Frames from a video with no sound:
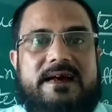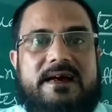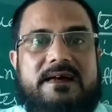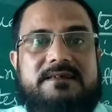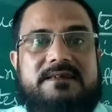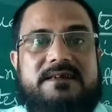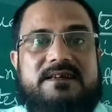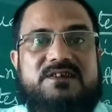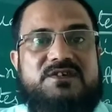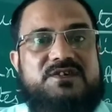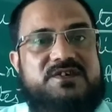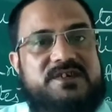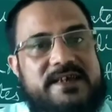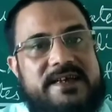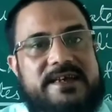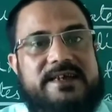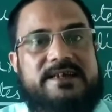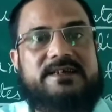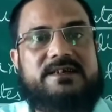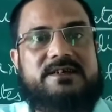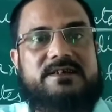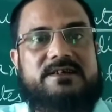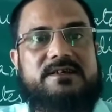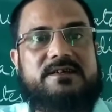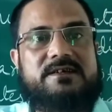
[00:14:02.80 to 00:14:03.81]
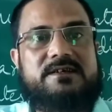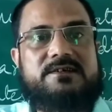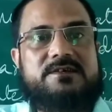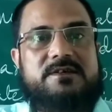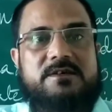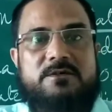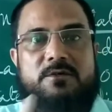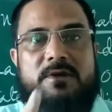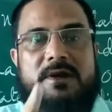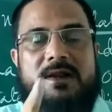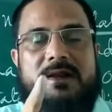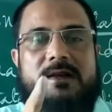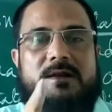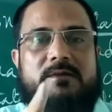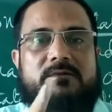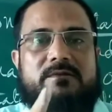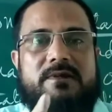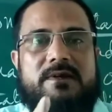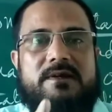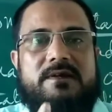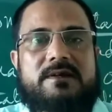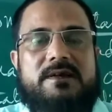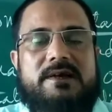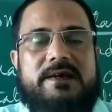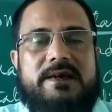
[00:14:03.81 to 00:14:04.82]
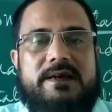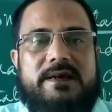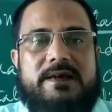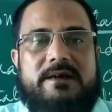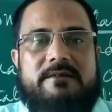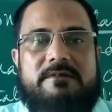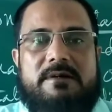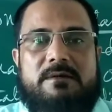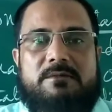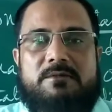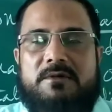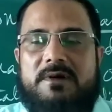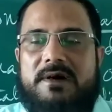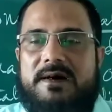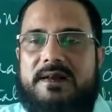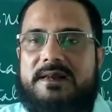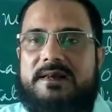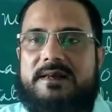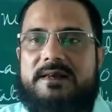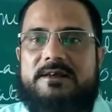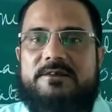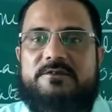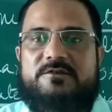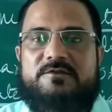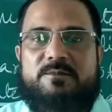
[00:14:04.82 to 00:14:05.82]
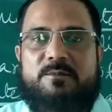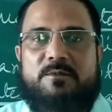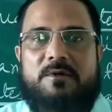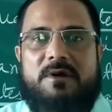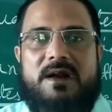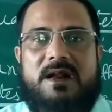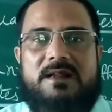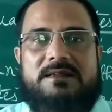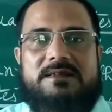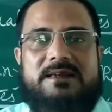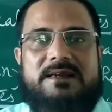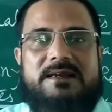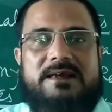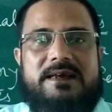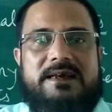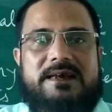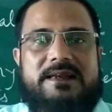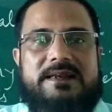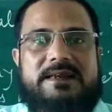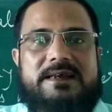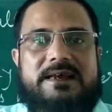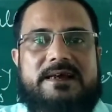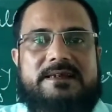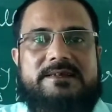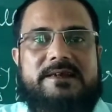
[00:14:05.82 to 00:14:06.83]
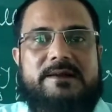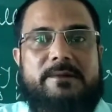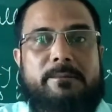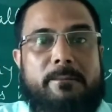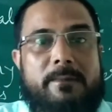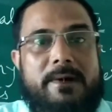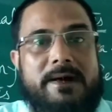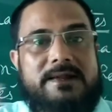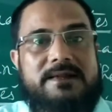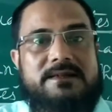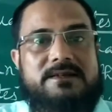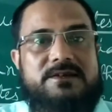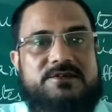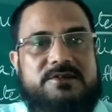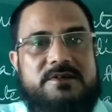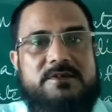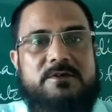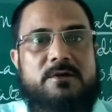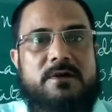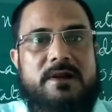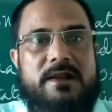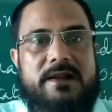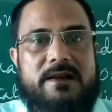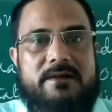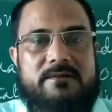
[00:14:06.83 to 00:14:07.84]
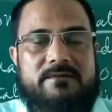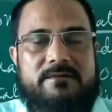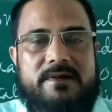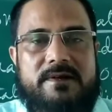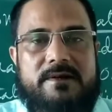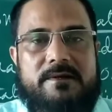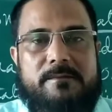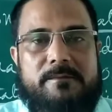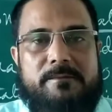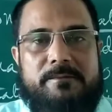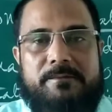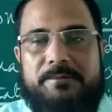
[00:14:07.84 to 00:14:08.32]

other state, singular number. February is smaller than any other month, singular number.